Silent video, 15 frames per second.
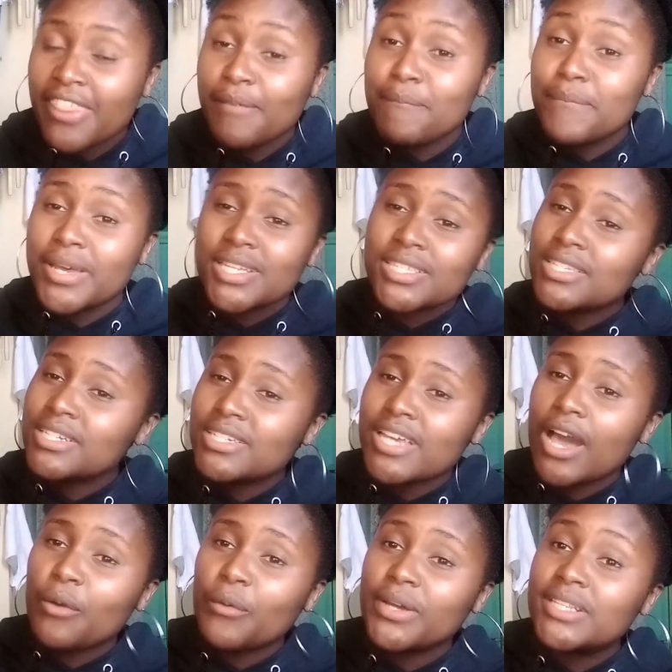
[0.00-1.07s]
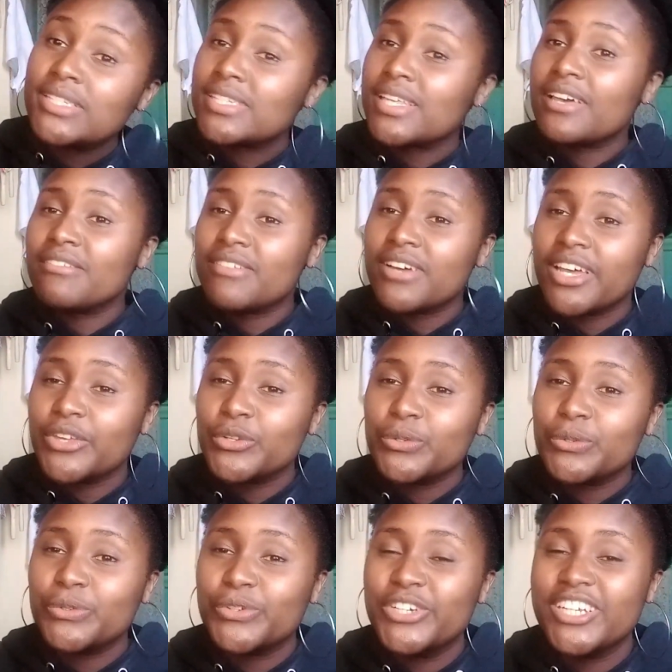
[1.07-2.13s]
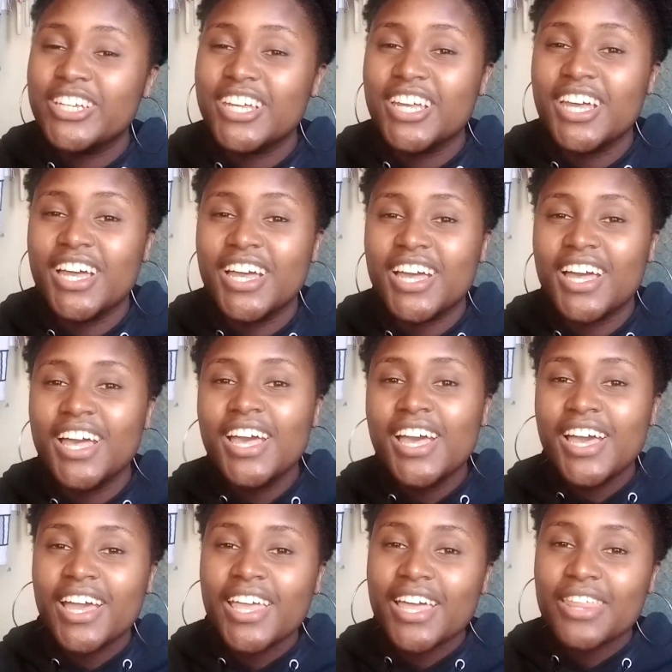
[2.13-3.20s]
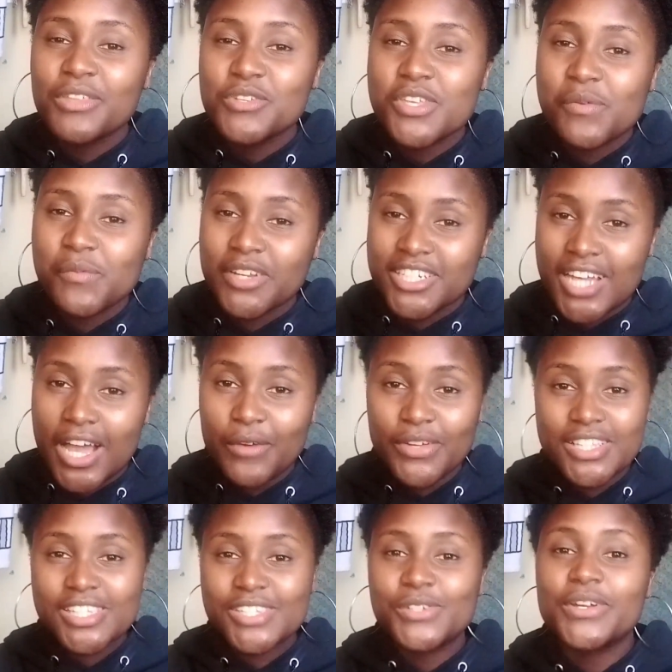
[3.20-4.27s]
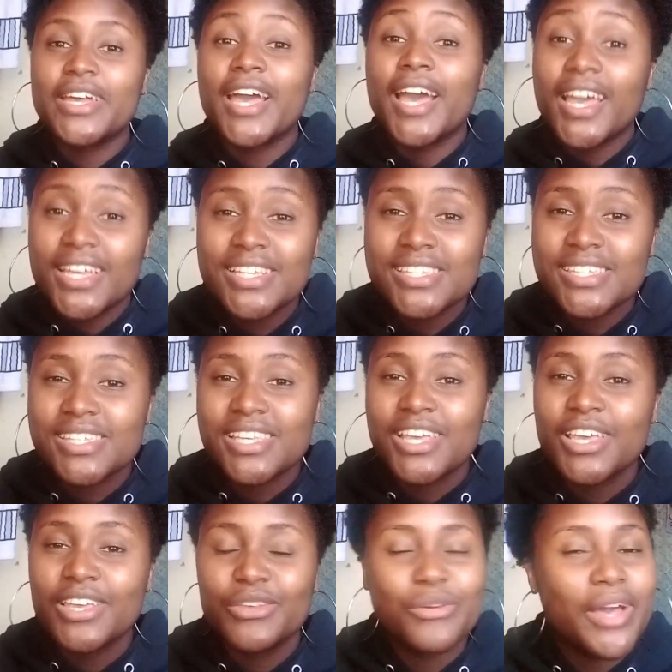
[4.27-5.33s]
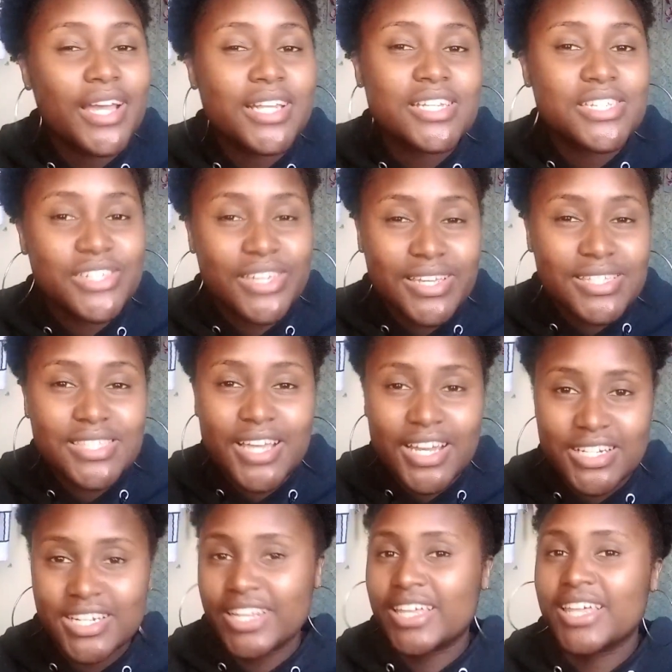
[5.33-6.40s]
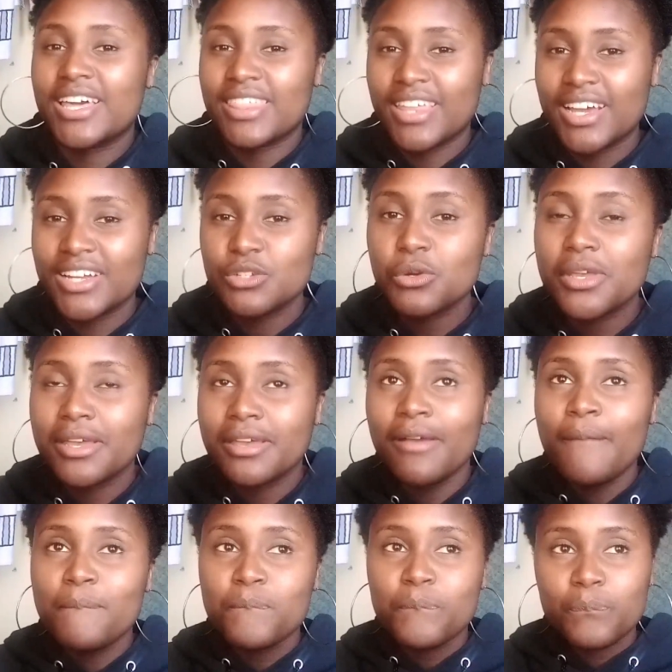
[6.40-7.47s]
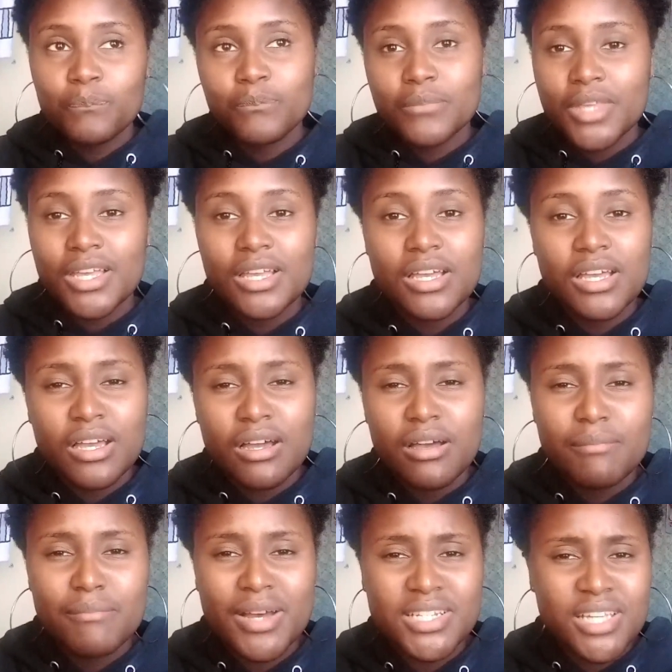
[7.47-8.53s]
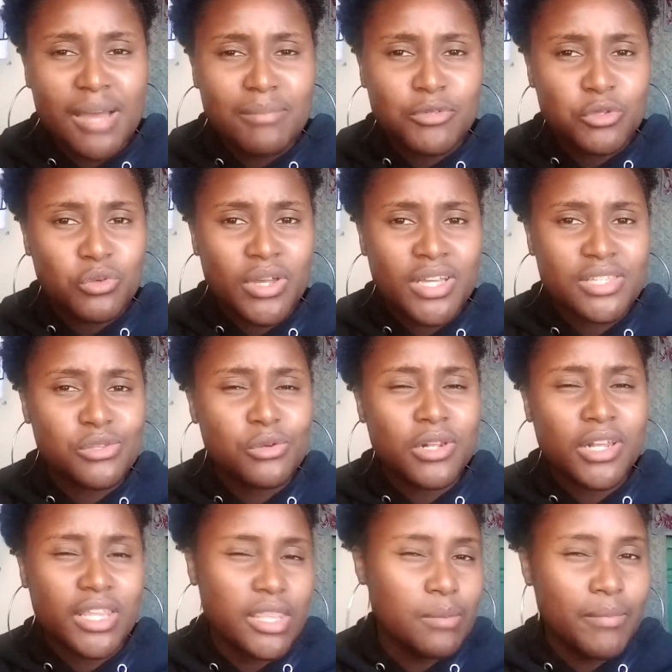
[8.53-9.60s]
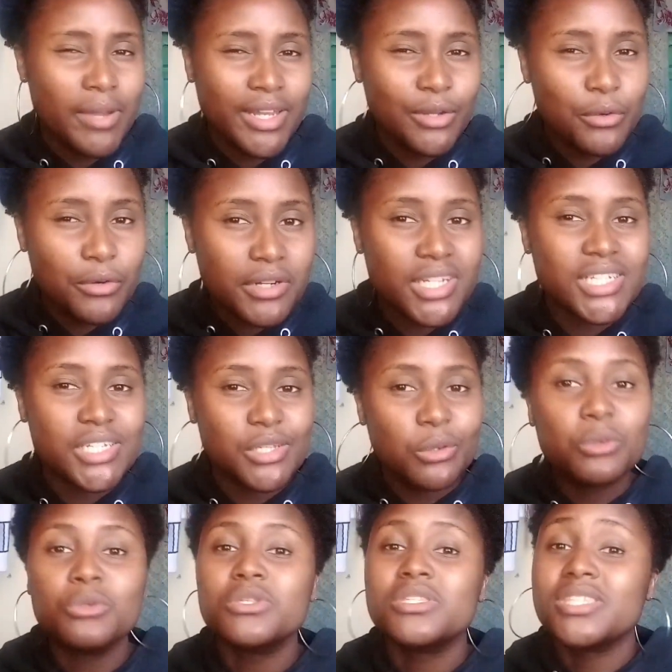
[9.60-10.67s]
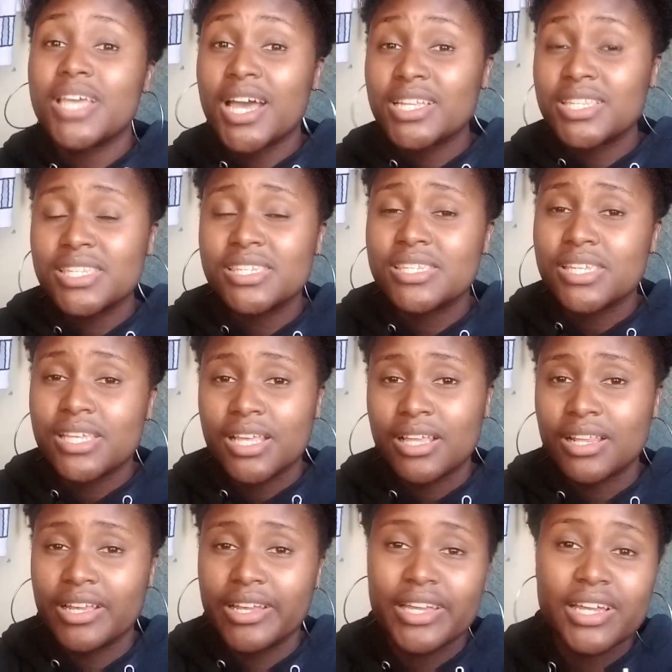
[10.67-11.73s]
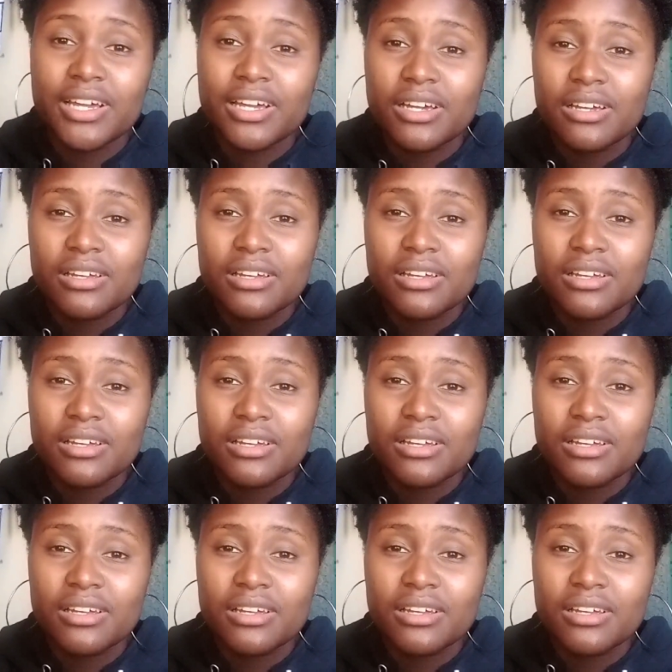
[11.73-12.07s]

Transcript: the best towels ever, you know. Yeah, those are my towels. So guys, you can't just start like that. Okay, but I'm sure it's only the minority who starts like